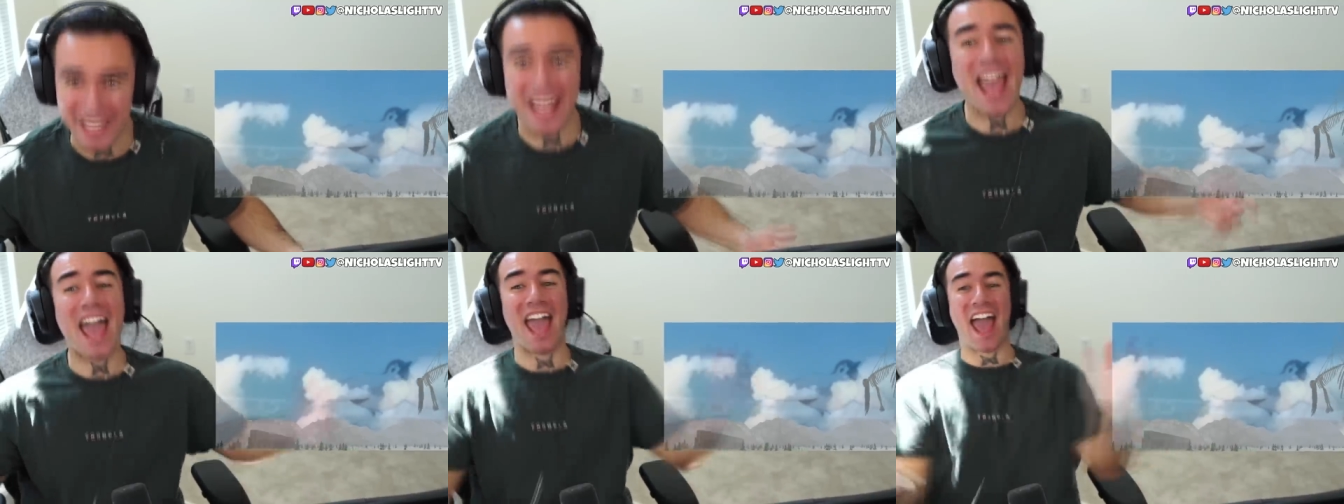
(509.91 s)

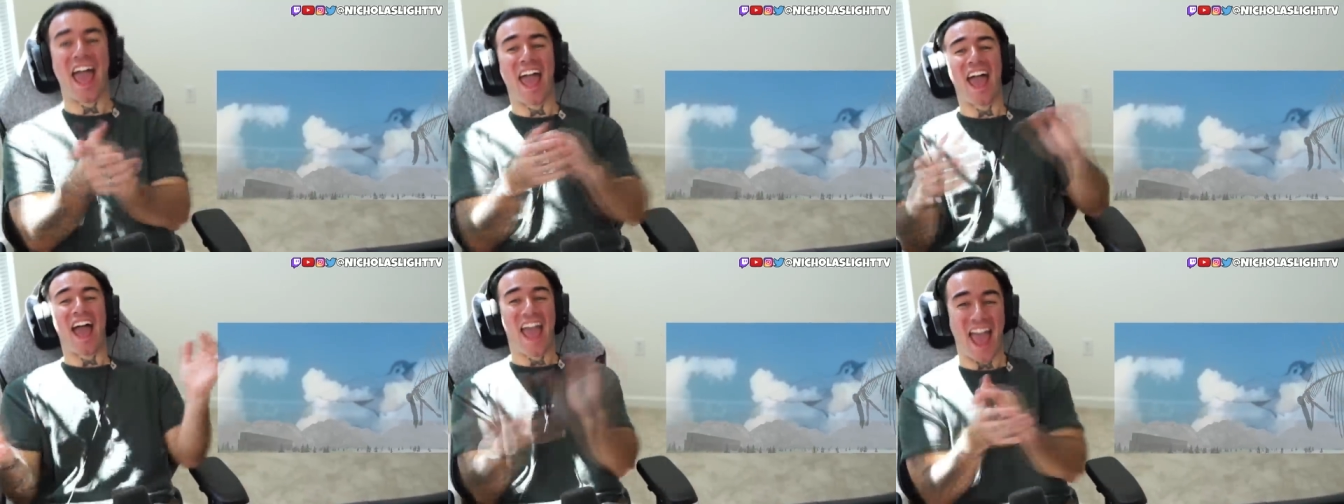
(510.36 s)

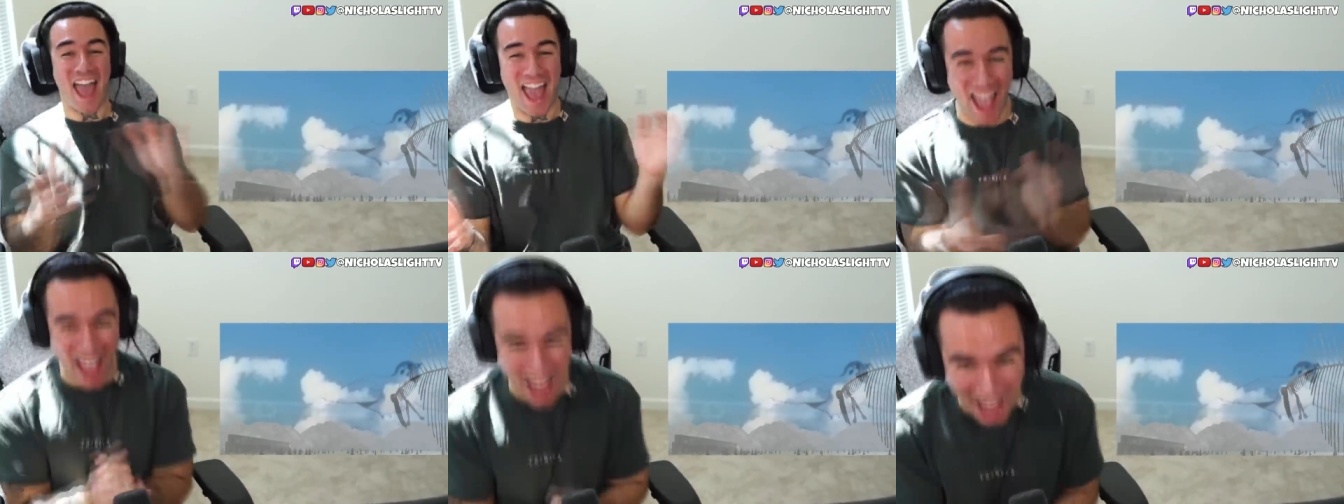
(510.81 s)

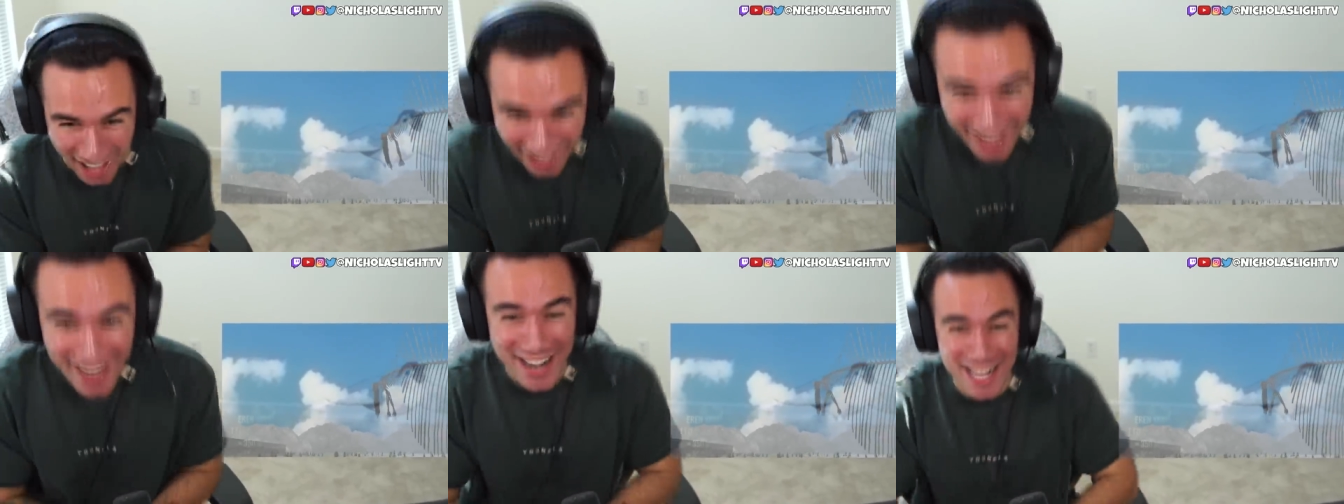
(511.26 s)

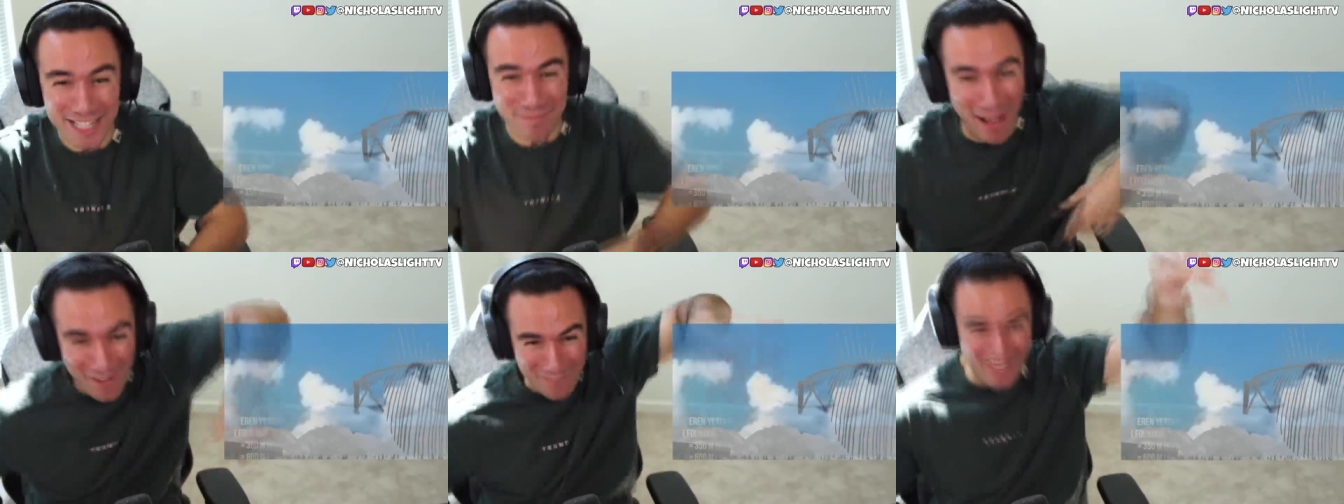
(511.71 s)
Yeah, that's
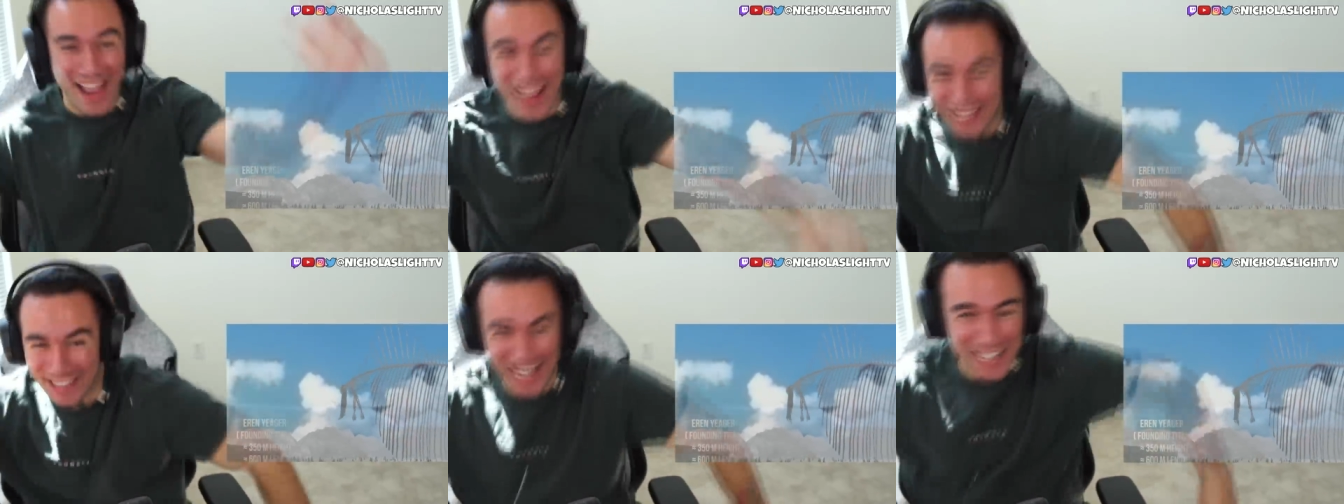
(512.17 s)
my
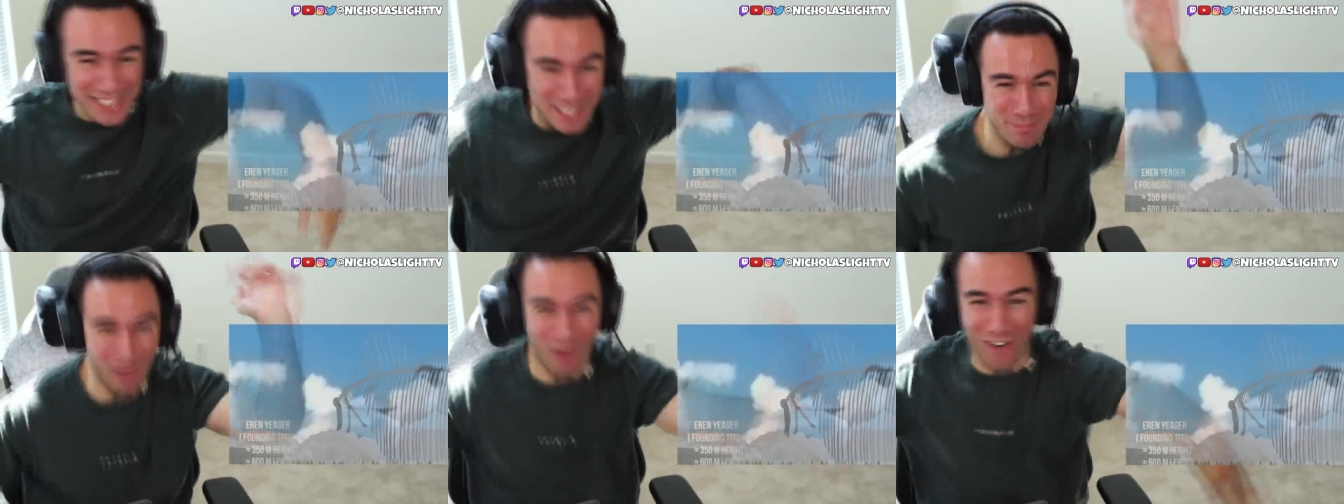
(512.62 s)
man,
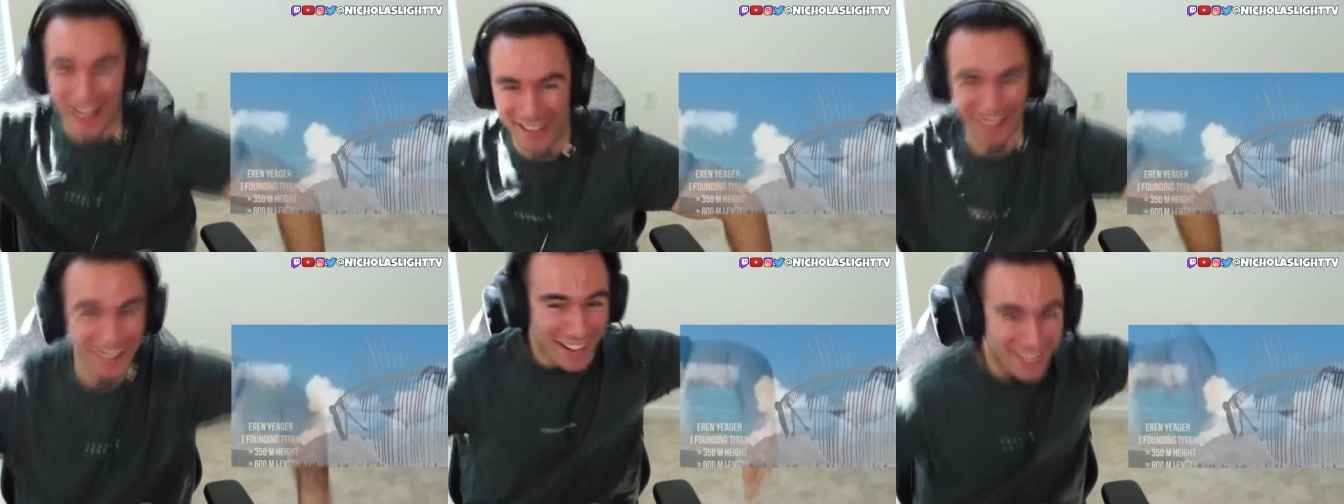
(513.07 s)
Lanky Boy.